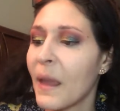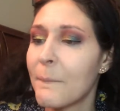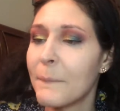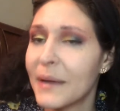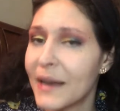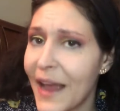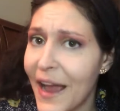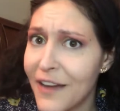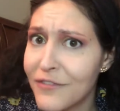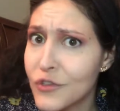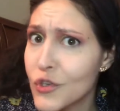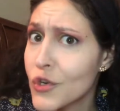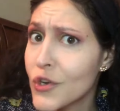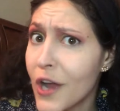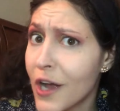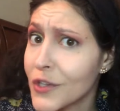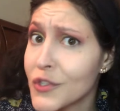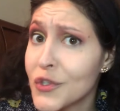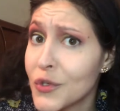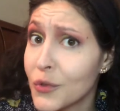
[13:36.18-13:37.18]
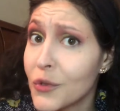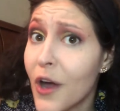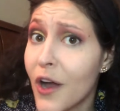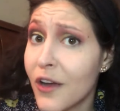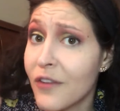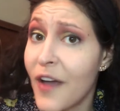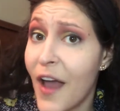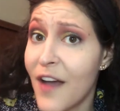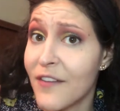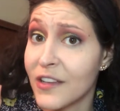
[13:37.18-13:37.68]
But after not too long
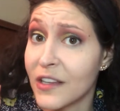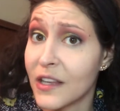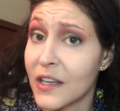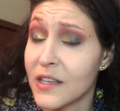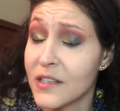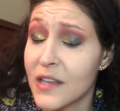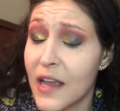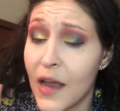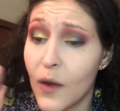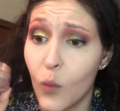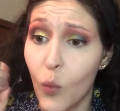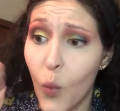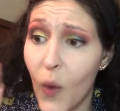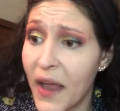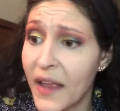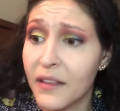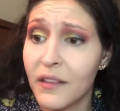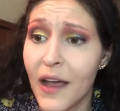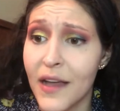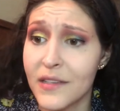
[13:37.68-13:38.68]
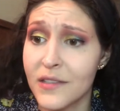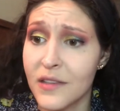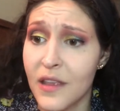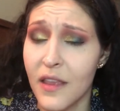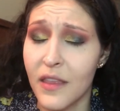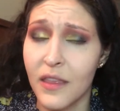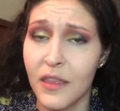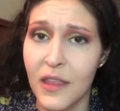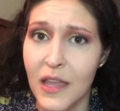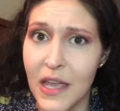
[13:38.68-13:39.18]
of having this, and way less
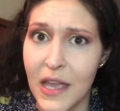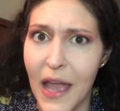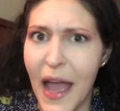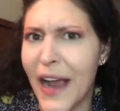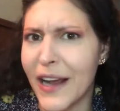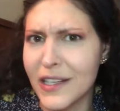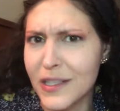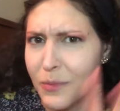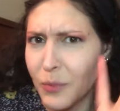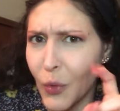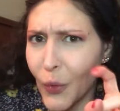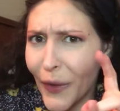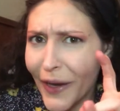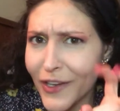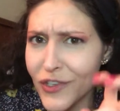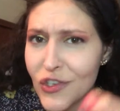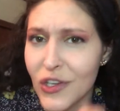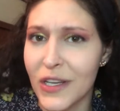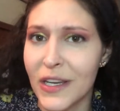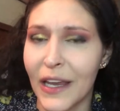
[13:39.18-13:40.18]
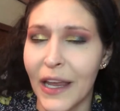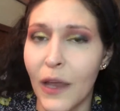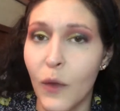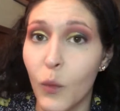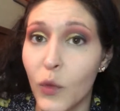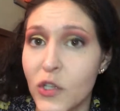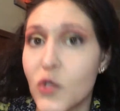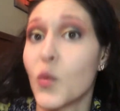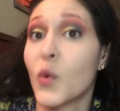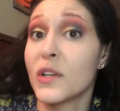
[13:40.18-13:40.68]
than the expiration date,
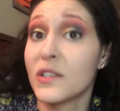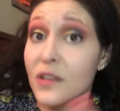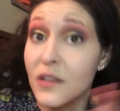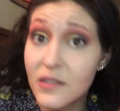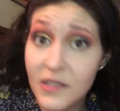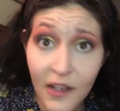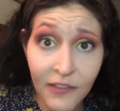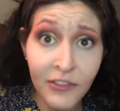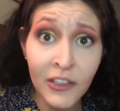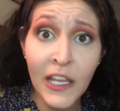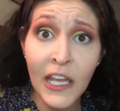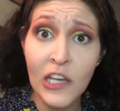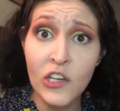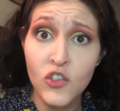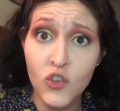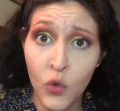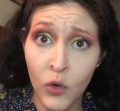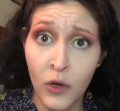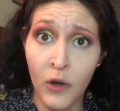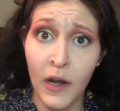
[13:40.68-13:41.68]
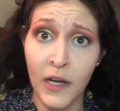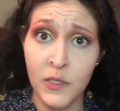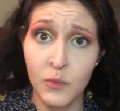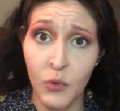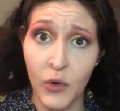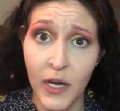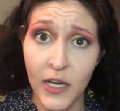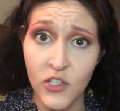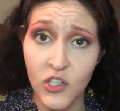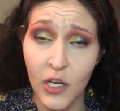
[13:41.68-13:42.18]
which was definitely a shorter
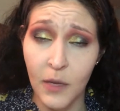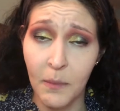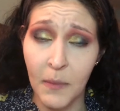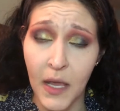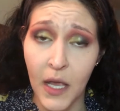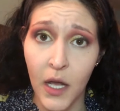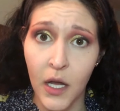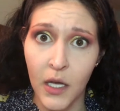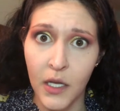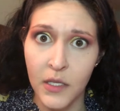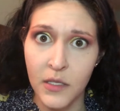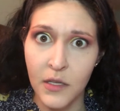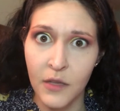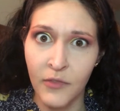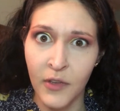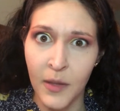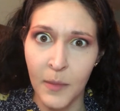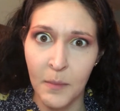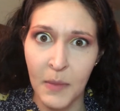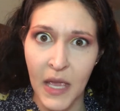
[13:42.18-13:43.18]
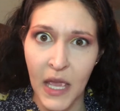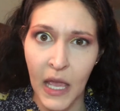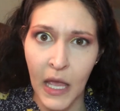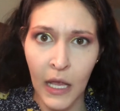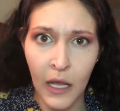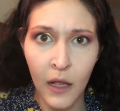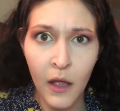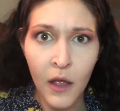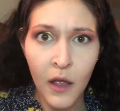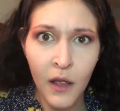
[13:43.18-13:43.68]
expiration because of it
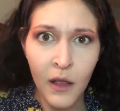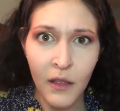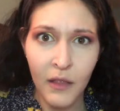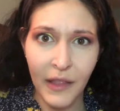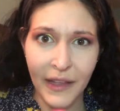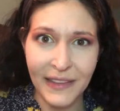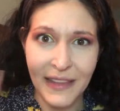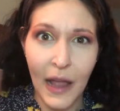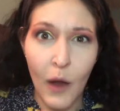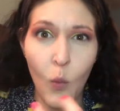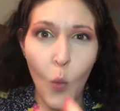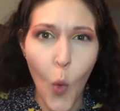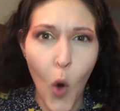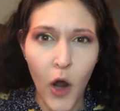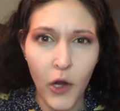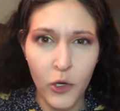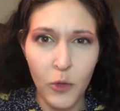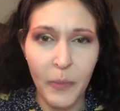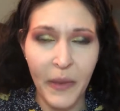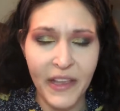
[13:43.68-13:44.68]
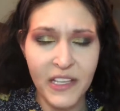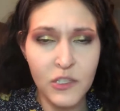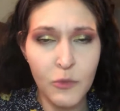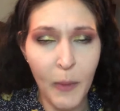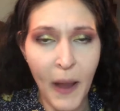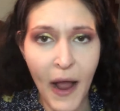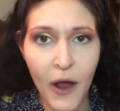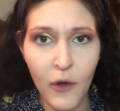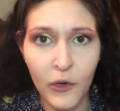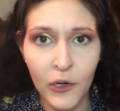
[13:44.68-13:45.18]
being like that water-based
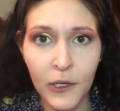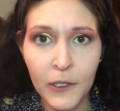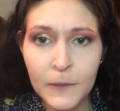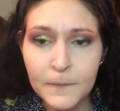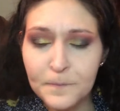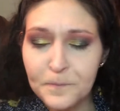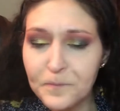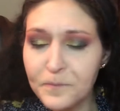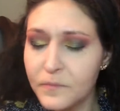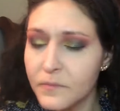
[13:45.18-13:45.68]
powder,